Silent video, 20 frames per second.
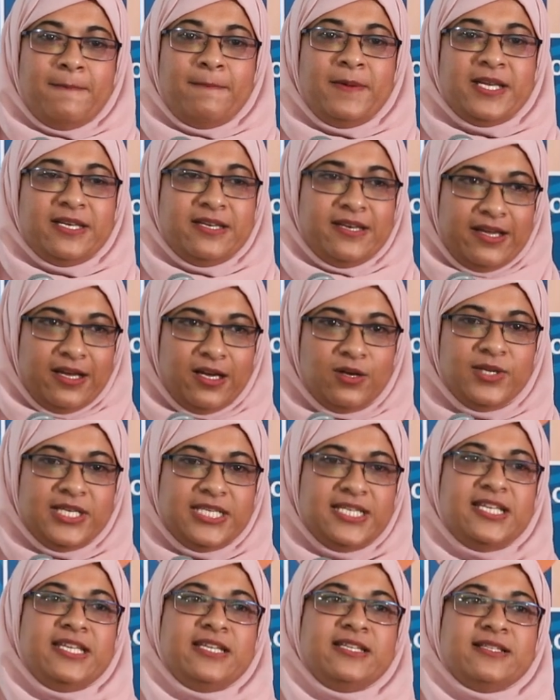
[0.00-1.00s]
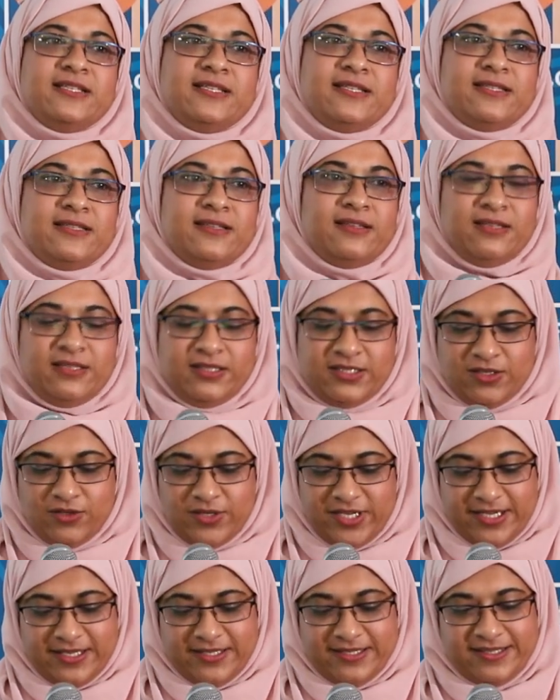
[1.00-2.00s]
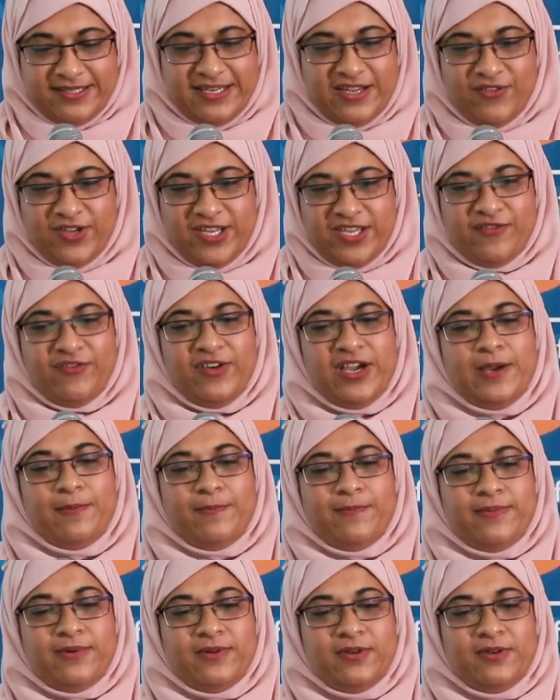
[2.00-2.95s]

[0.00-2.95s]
but now it is. So yes, never give up